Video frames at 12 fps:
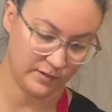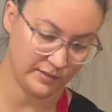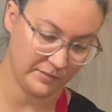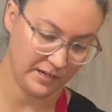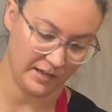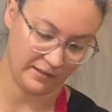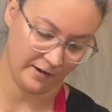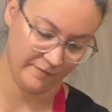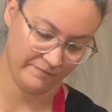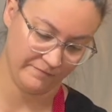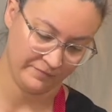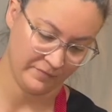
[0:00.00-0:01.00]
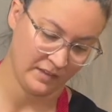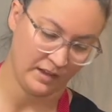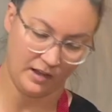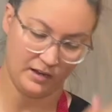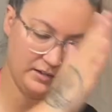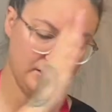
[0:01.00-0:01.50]
them together
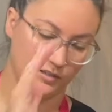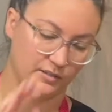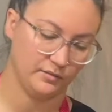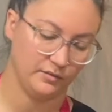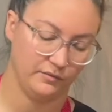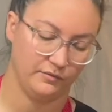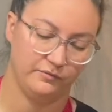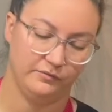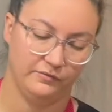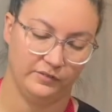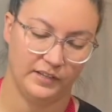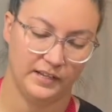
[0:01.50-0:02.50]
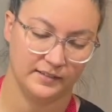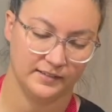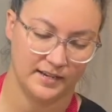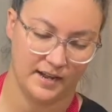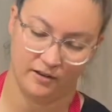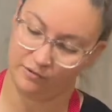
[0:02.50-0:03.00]
and it just
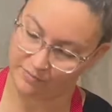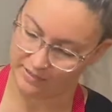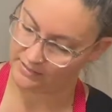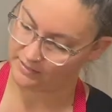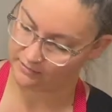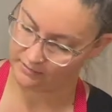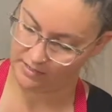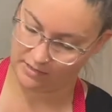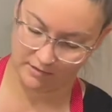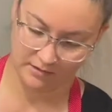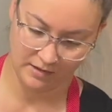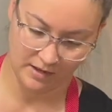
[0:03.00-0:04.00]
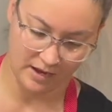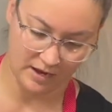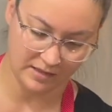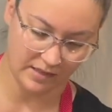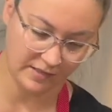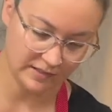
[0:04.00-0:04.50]
flings down basically.
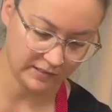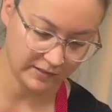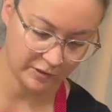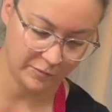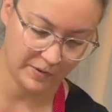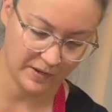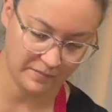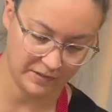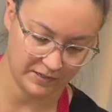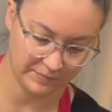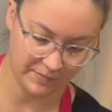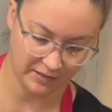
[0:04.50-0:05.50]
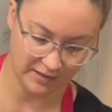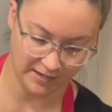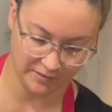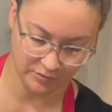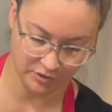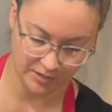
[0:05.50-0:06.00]
And then this little bit, because my
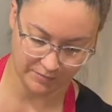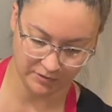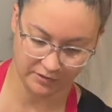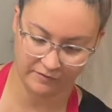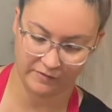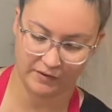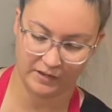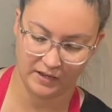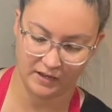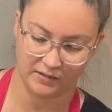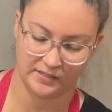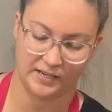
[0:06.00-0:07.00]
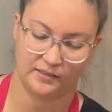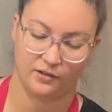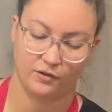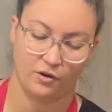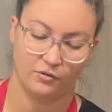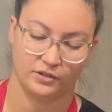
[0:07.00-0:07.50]
glass was shaped a little funky, I'll take the
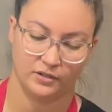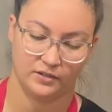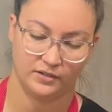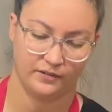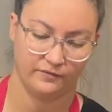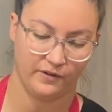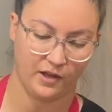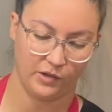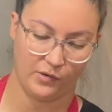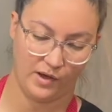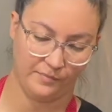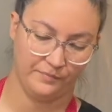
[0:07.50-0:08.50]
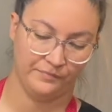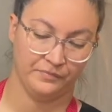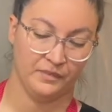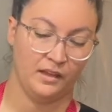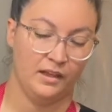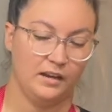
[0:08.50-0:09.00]
grozers and follow up
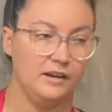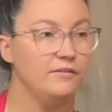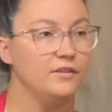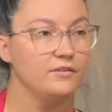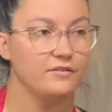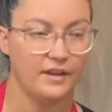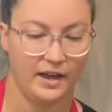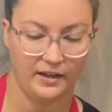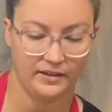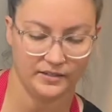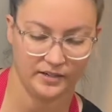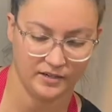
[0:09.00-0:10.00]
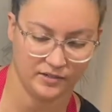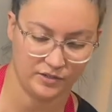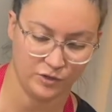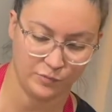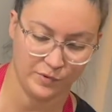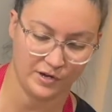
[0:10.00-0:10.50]
And even though that is like
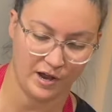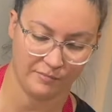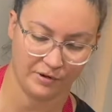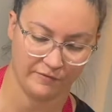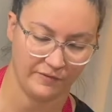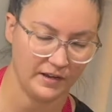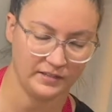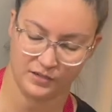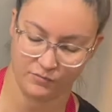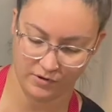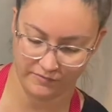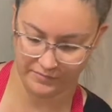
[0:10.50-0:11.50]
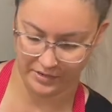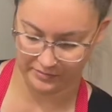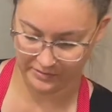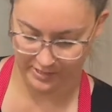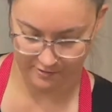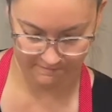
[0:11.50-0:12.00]
super not perfect, you won't even be able
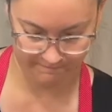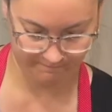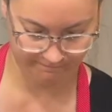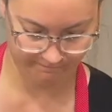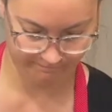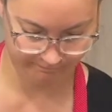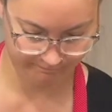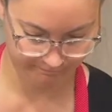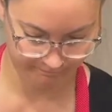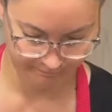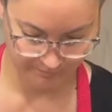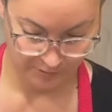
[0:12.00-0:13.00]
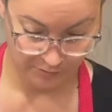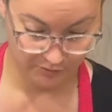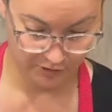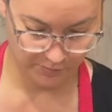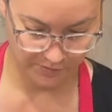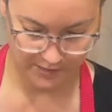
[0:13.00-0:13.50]
to tell, which
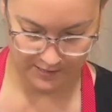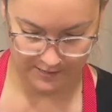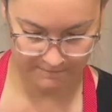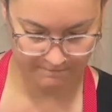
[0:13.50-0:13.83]
is pretty neat.